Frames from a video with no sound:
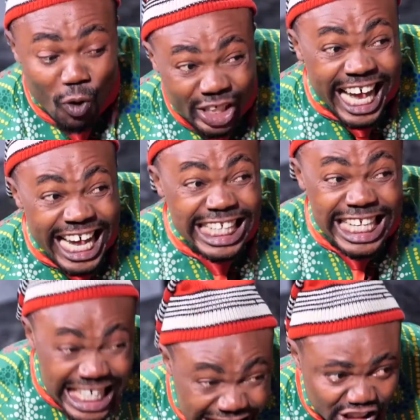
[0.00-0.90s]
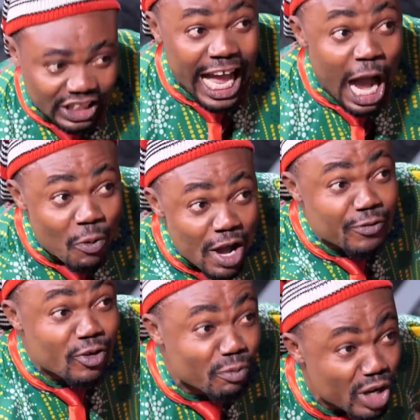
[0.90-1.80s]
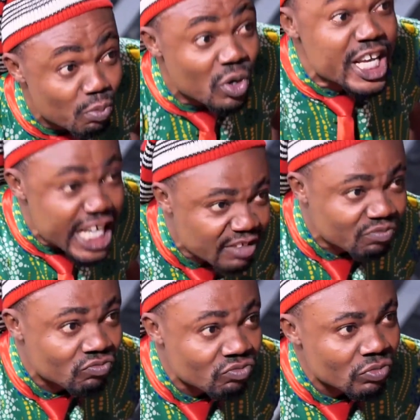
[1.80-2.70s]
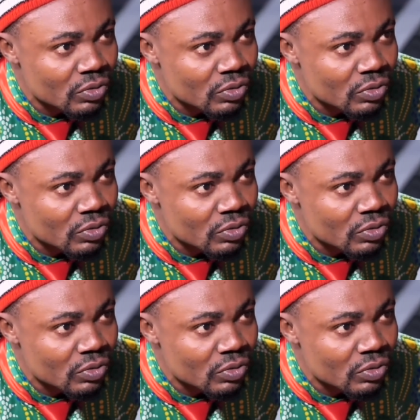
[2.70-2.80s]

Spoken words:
was an inch away from Nyambuli here.